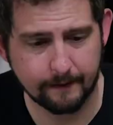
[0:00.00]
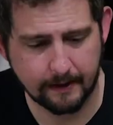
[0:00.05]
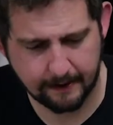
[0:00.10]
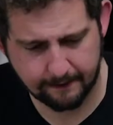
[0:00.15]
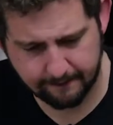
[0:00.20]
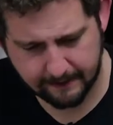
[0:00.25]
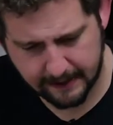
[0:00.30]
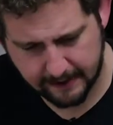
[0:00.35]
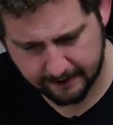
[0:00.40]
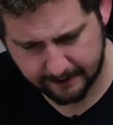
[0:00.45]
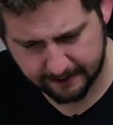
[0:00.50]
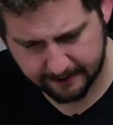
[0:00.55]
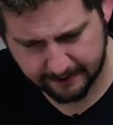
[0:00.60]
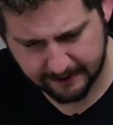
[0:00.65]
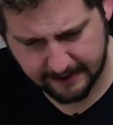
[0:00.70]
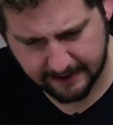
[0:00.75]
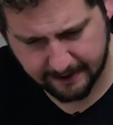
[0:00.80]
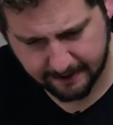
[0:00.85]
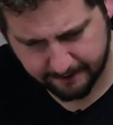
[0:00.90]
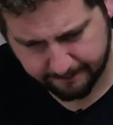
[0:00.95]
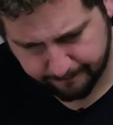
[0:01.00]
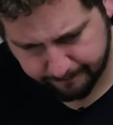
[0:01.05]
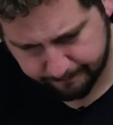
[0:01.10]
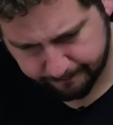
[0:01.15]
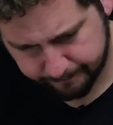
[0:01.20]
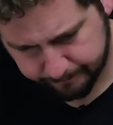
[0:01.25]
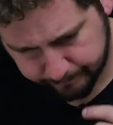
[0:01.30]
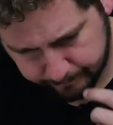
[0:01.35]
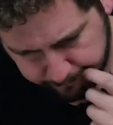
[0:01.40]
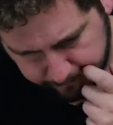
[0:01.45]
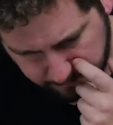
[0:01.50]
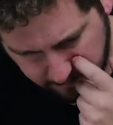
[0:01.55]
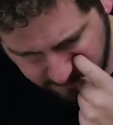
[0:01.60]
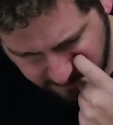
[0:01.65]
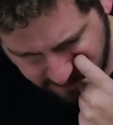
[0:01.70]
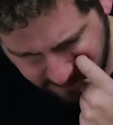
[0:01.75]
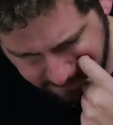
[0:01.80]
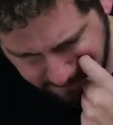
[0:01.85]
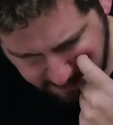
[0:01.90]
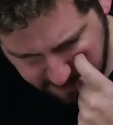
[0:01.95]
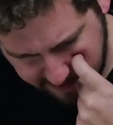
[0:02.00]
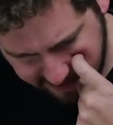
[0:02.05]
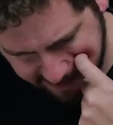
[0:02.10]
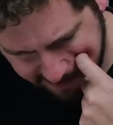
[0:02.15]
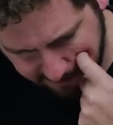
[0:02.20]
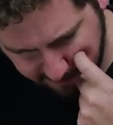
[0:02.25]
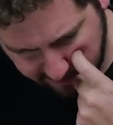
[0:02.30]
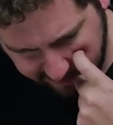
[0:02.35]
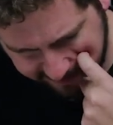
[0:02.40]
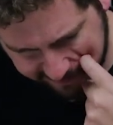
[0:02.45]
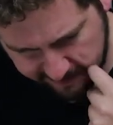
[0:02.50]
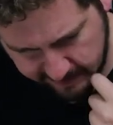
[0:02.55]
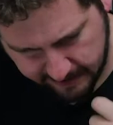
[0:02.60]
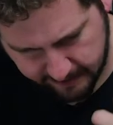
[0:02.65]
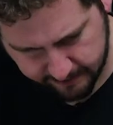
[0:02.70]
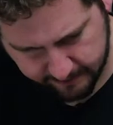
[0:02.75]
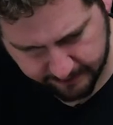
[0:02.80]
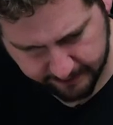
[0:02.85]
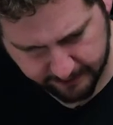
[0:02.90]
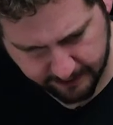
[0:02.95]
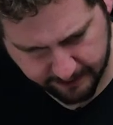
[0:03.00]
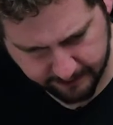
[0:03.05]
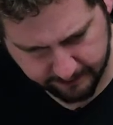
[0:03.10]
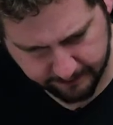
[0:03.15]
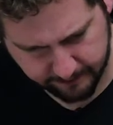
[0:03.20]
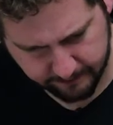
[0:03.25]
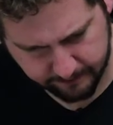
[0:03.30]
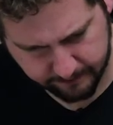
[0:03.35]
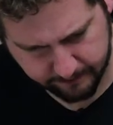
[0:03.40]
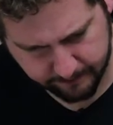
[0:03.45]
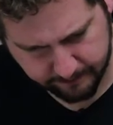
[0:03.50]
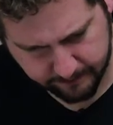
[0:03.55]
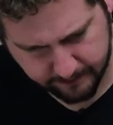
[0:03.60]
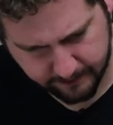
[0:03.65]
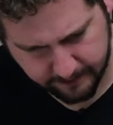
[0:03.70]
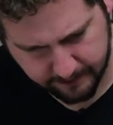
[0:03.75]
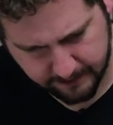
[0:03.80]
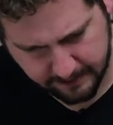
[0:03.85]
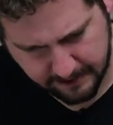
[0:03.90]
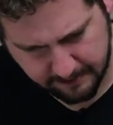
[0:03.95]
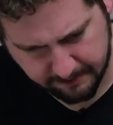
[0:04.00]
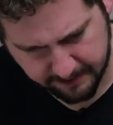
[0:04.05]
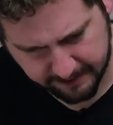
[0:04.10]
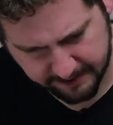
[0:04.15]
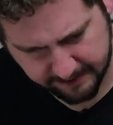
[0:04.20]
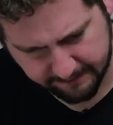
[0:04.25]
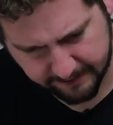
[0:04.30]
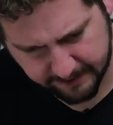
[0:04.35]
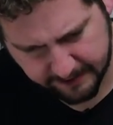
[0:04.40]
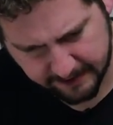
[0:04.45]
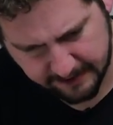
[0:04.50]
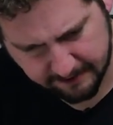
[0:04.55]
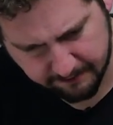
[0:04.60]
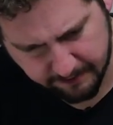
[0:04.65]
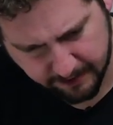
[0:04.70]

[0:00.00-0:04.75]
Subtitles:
I've yet to see a pinout like that on another NEMA 17